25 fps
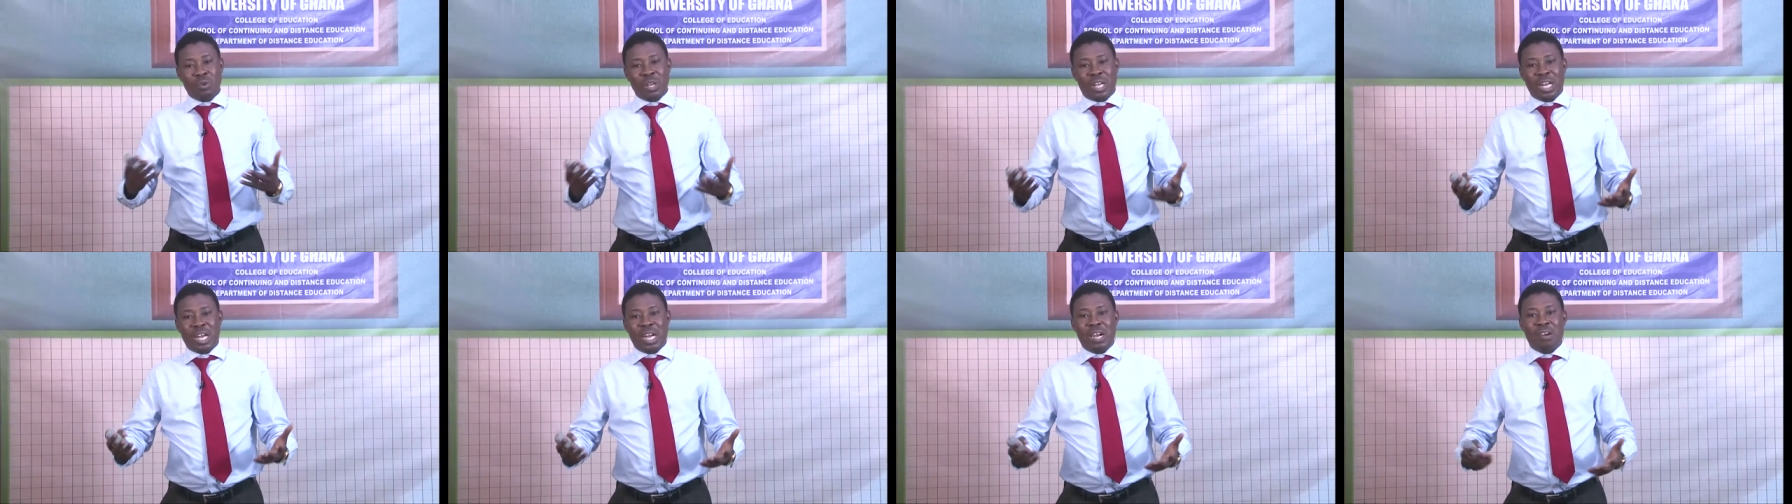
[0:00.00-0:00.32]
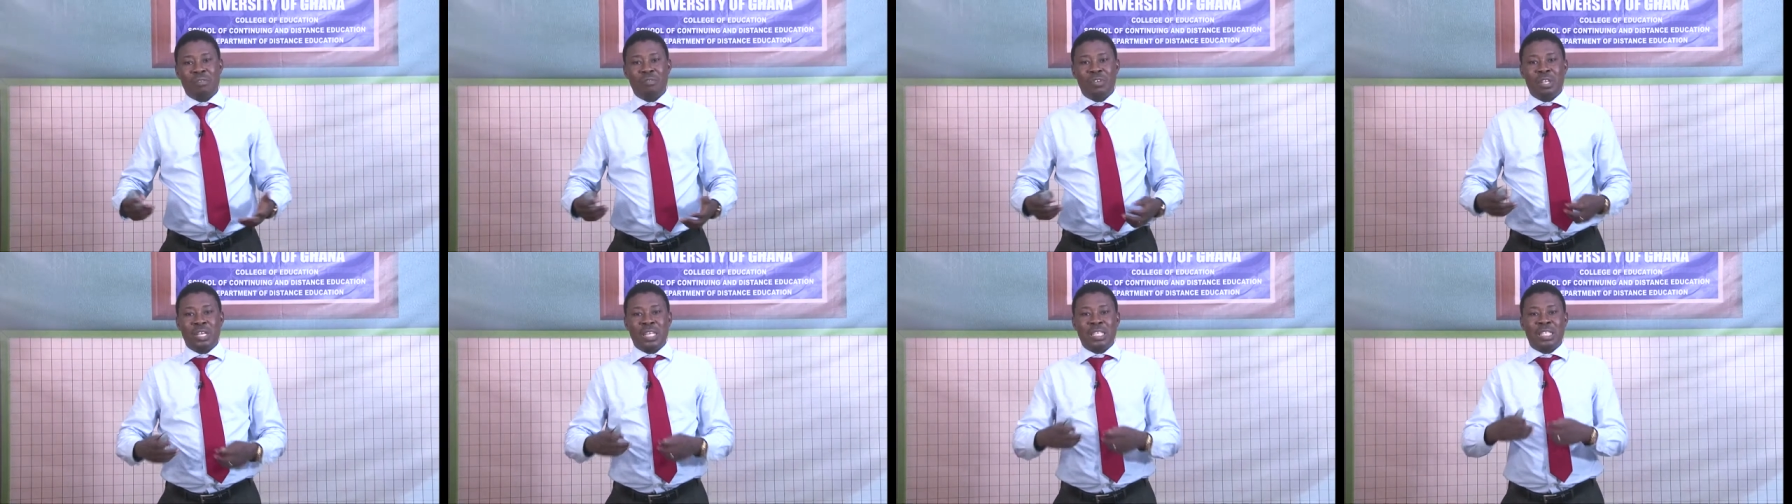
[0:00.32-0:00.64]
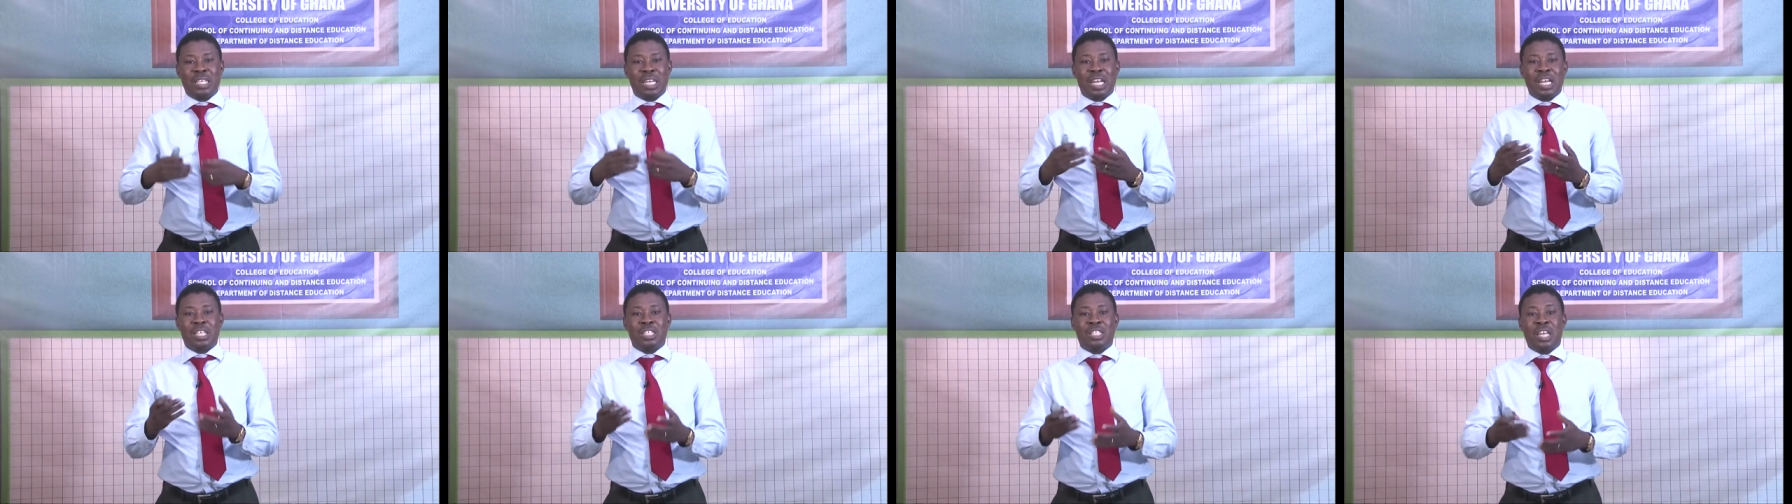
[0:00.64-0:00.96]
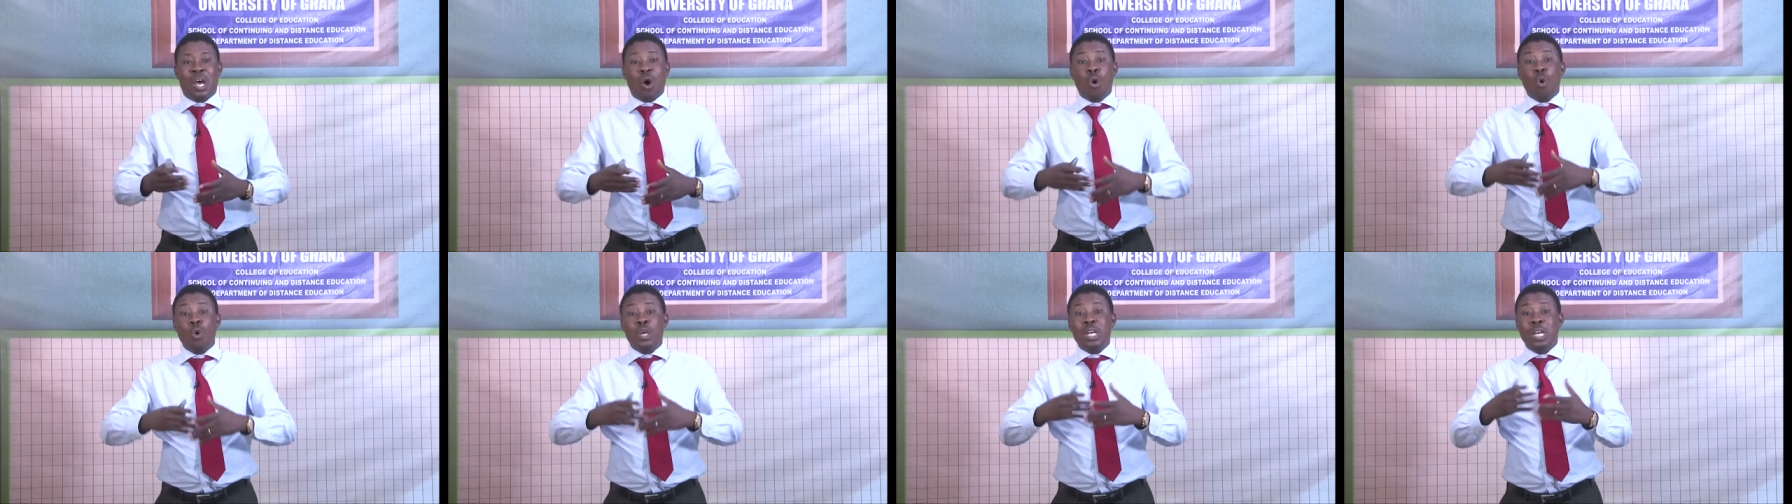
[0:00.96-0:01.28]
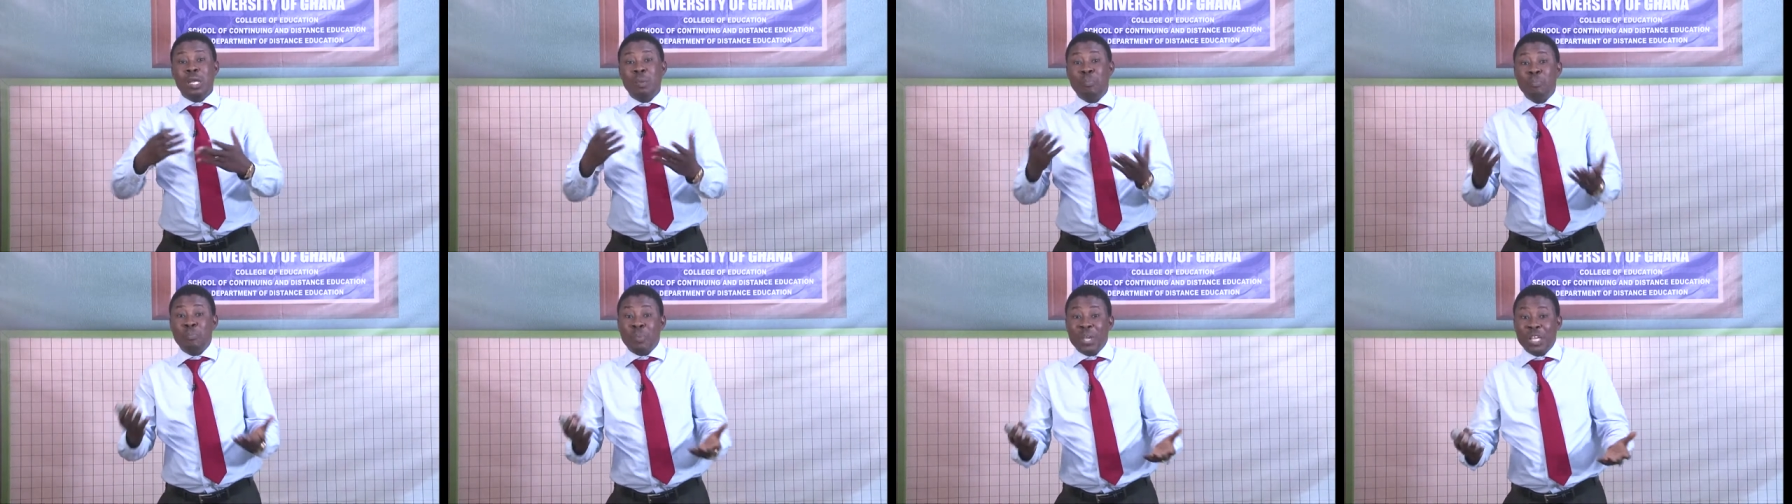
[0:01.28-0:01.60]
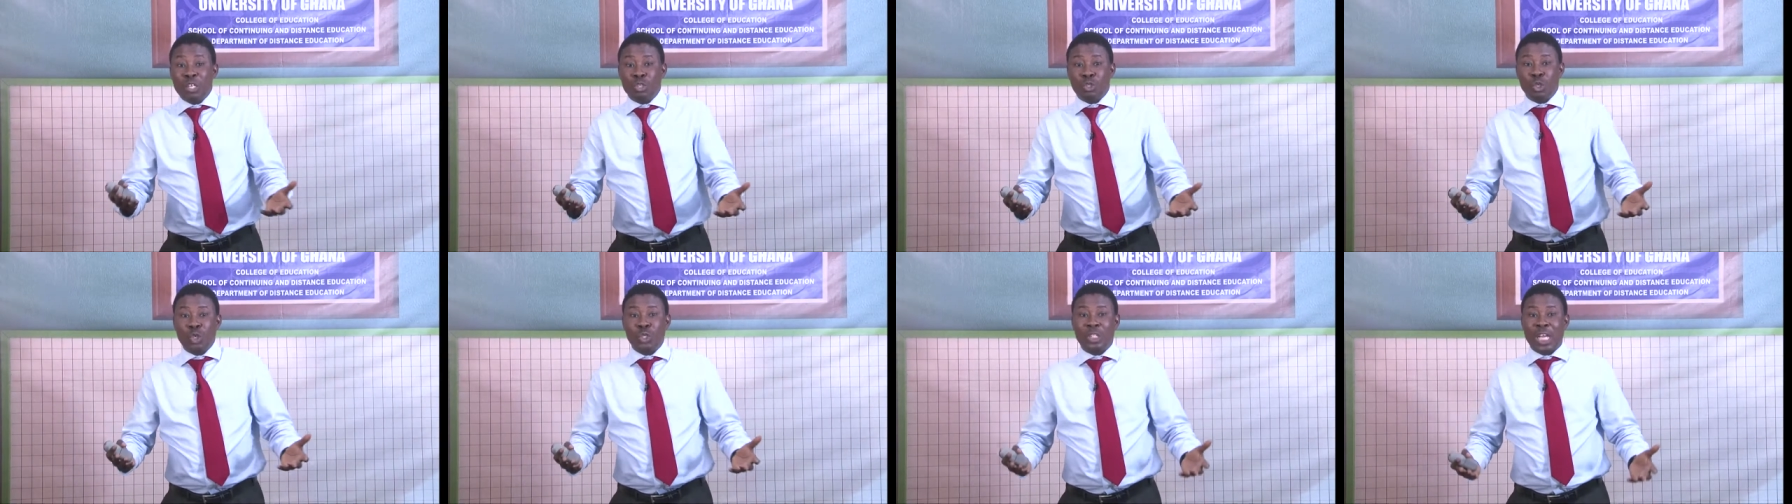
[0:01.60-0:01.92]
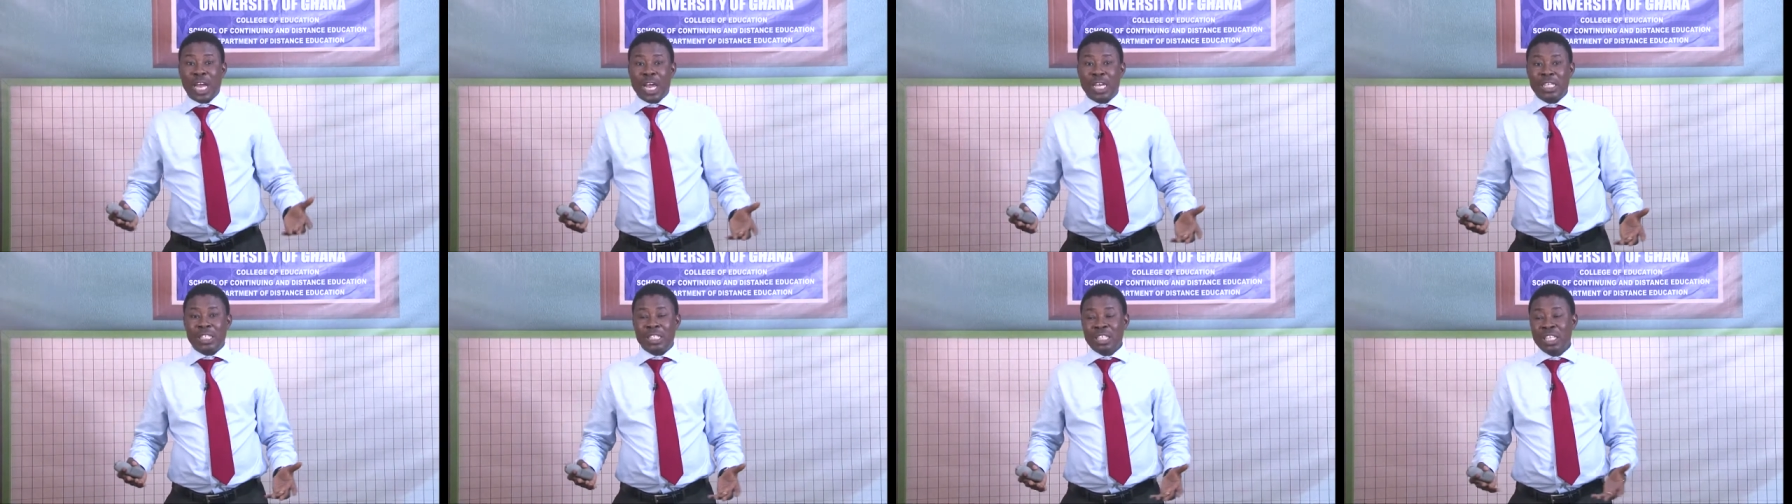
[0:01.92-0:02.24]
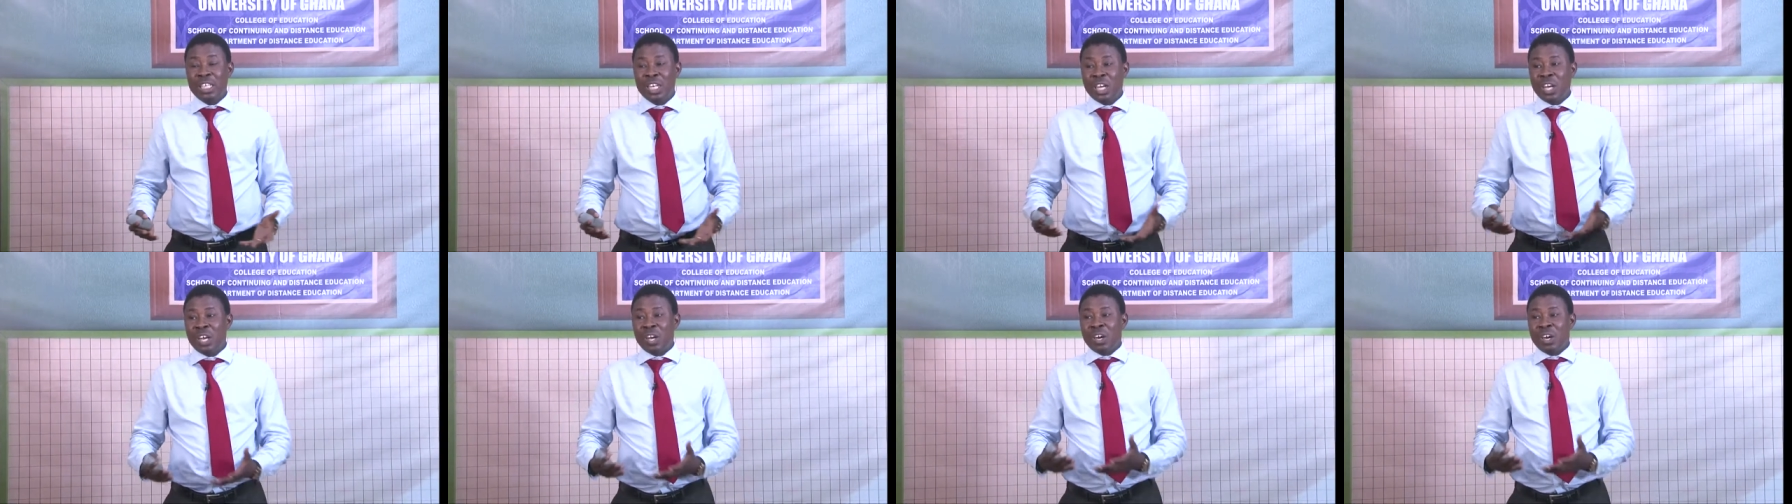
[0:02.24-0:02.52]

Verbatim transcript: we can have the International Olympic Society.